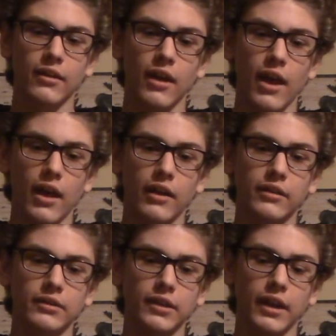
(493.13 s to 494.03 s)

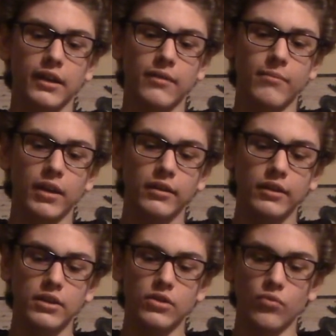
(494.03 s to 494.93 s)
and, like,
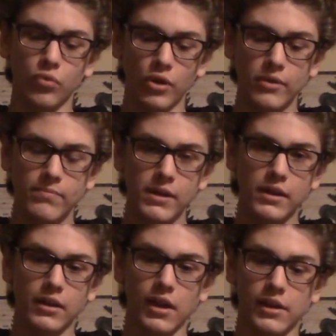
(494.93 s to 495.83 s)
admittedly you would be,
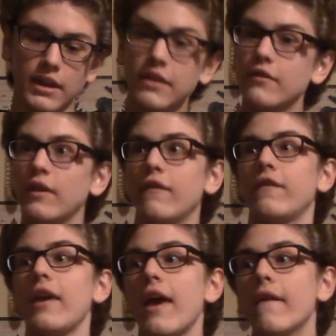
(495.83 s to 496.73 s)
because even if
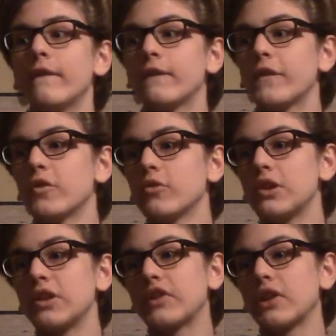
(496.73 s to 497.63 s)

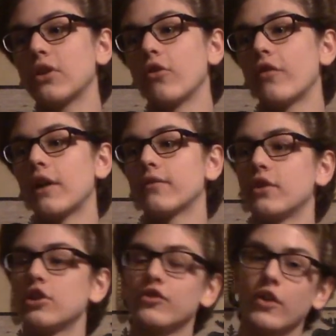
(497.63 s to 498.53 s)
every single found
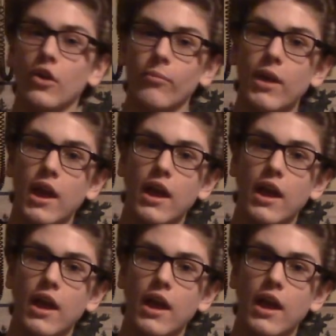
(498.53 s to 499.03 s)
footage film